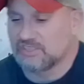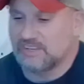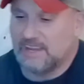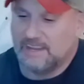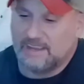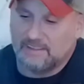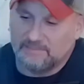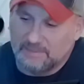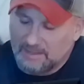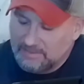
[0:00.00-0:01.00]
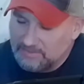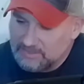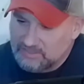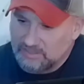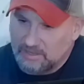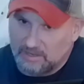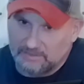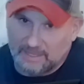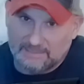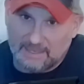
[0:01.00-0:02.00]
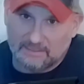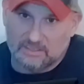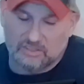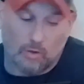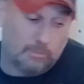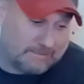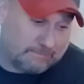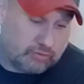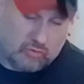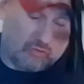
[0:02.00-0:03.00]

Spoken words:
say on this gun, they take the scope and,